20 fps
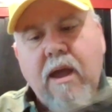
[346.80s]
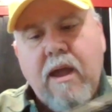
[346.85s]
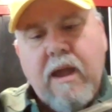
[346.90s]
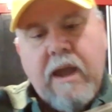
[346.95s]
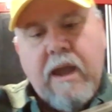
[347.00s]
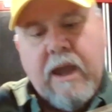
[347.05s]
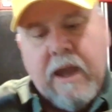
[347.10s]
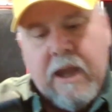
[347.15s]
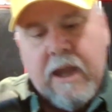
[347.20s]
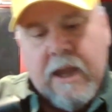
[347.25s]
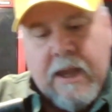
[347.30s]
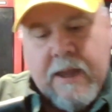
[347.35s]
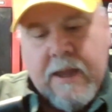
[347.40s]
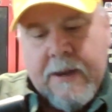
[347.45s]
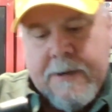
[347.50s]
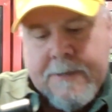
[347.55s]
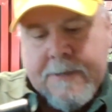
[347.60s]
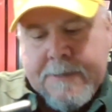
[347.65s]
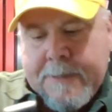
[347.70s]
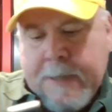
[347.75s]

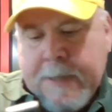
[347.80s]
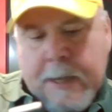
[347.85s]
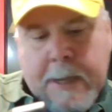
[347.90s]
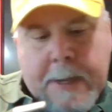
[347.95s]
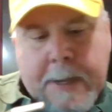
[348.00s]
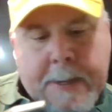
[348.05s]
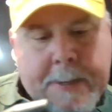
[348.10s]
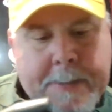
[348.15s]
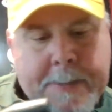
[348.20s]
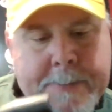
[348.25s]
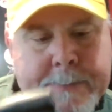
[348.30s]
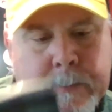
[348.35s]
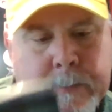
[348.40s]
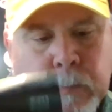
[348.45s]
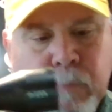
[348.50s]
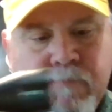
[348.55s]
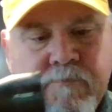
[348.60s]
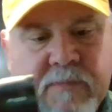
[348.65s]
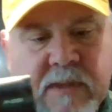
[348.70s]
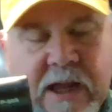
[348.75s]
And
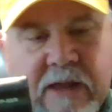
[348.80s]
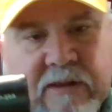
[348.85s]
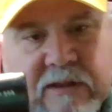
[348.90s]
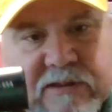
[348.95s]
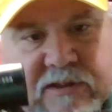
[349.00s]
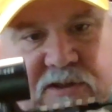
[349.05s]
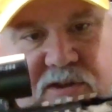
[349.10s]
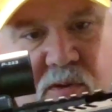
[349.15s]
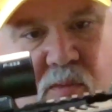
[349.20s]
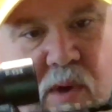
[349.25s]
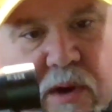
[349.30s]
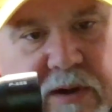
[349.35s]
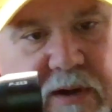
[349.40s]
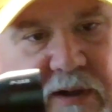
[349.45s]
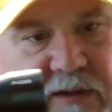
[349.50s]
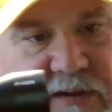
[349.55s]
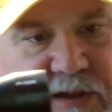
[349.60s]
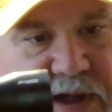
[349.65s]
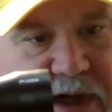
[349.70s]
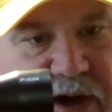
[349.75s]
now this is the one you
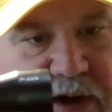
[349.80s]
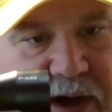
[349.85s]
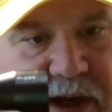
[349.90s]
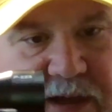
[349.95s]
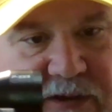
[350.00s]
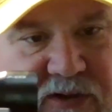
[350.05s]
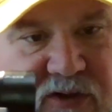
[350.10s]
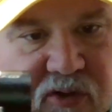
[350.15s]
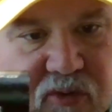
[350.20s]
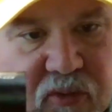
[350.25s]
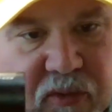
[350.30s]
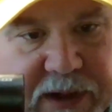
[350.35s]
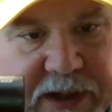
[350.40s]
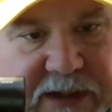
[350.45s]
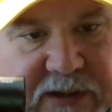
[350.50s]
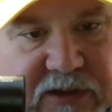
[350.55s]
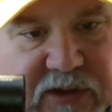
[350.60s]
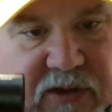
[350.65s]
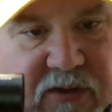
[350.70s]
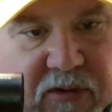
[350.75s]
can see here. It has
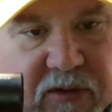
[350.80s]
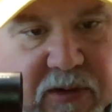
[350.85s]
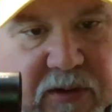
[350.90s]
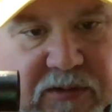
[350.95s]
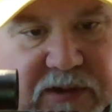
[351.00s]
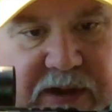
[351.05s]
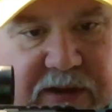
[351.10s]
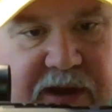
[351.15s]
3 screws.